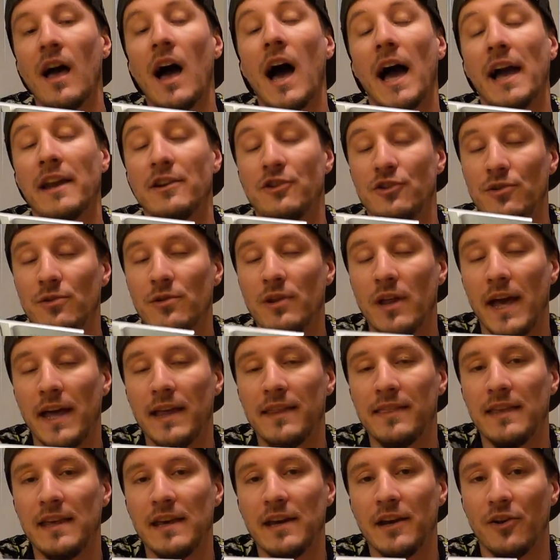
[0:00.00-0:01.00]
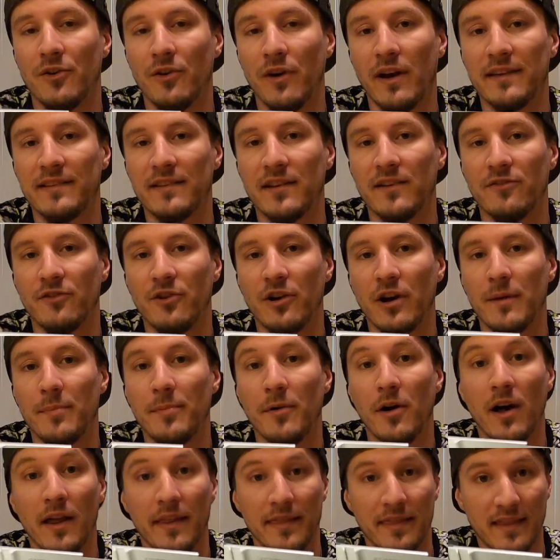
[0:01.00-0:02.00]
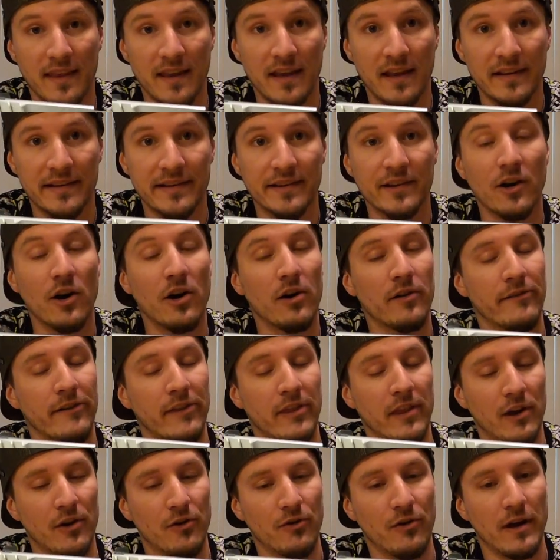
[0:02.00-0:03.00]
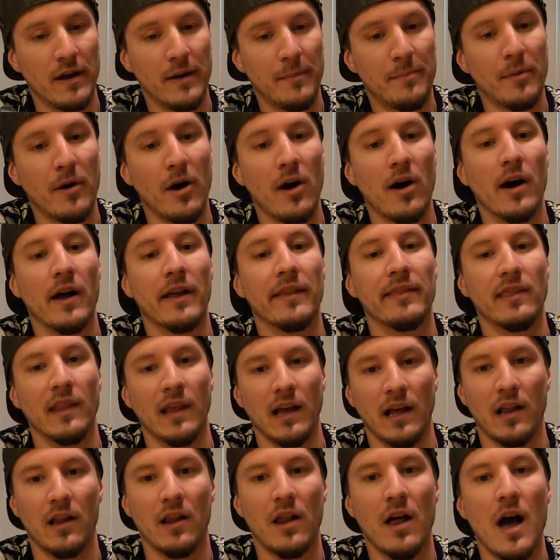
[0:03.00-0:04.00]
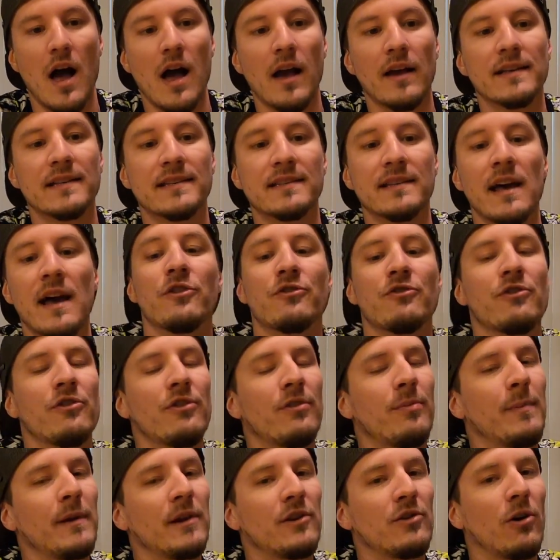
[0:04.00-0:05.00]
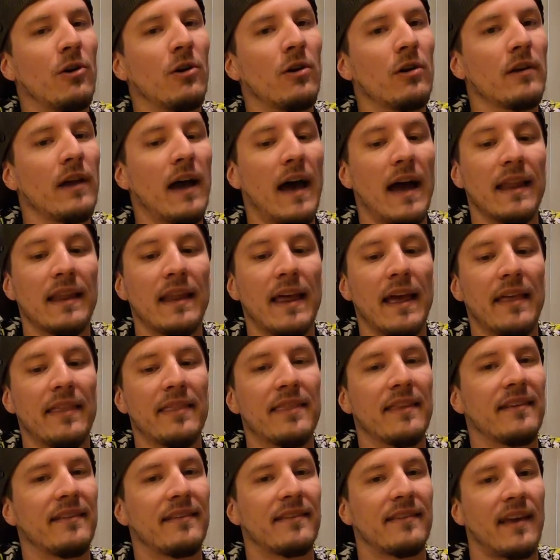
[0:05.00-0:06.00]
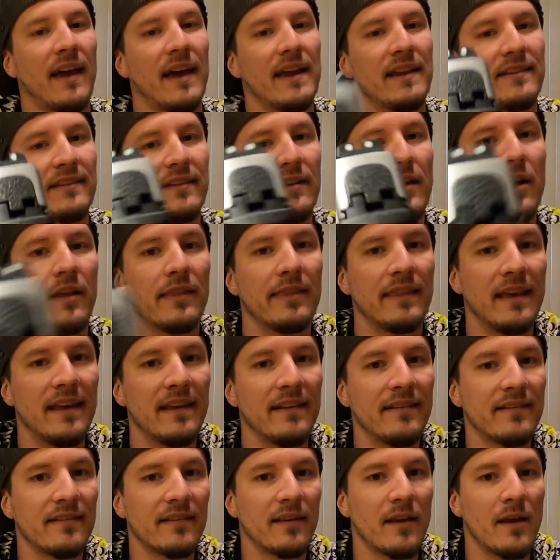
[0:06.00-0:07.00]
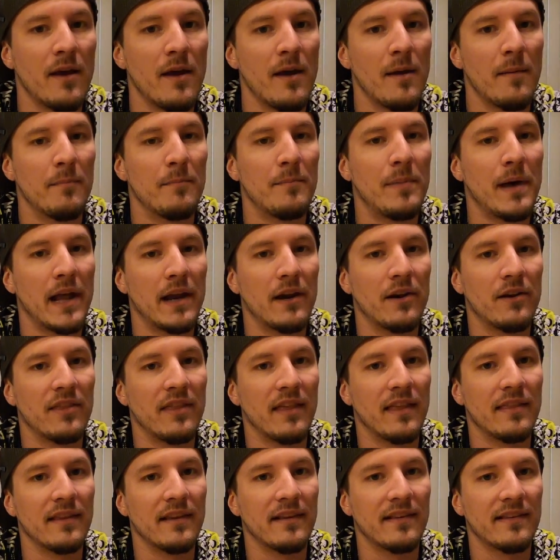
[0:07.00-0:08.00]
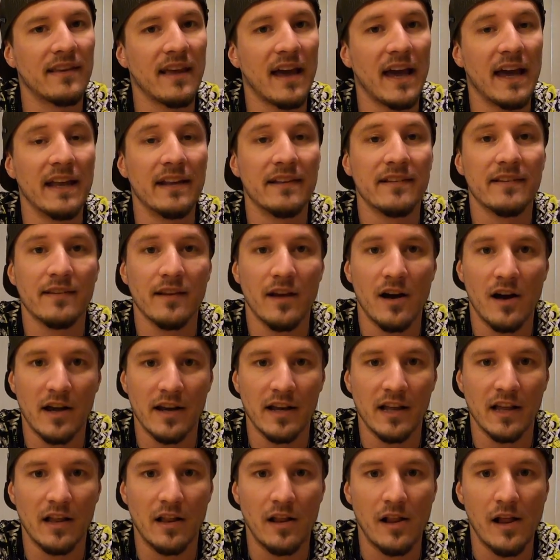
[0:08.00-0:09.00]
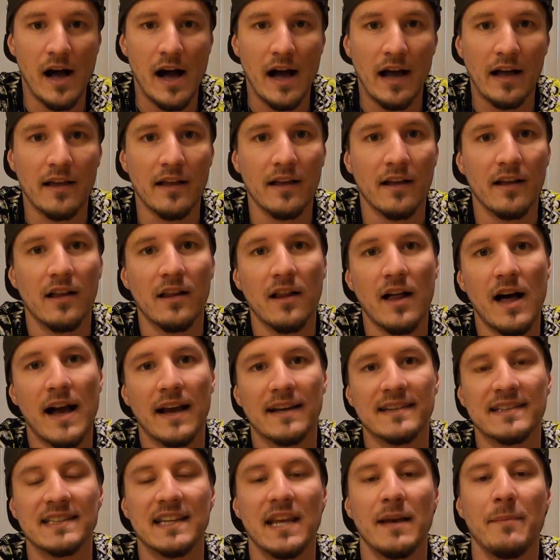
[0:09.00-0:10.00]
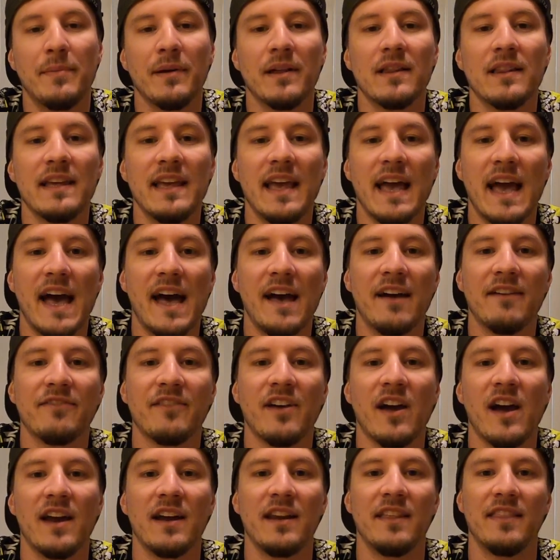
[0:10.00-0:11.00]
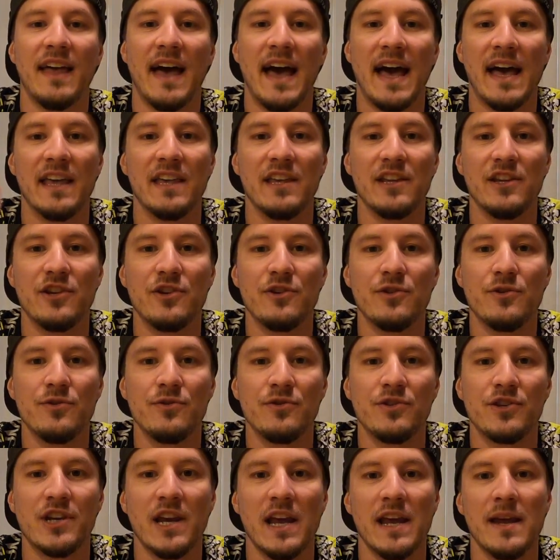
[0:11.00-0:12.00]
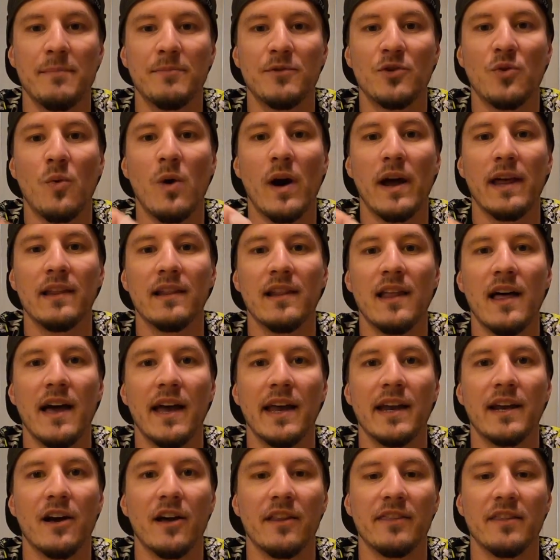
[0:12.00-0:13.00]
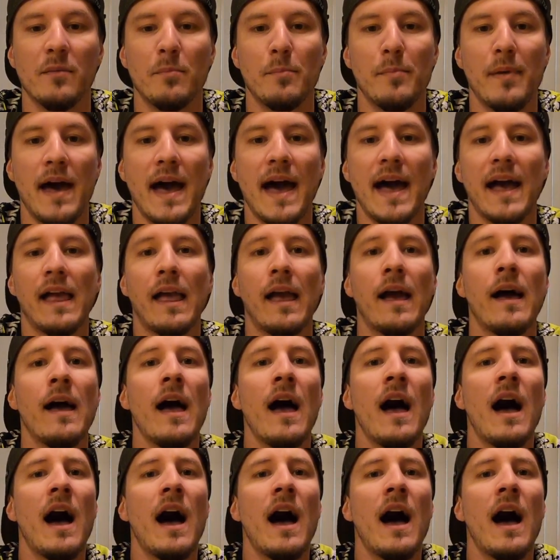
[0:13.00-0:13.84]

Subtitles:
I do like the aggressive grip on this over the grip on the Glocks. Truth be told, I like the sights on this better than the sights on a Glock. Glocks typically have kind of that U-shaped white line on the back.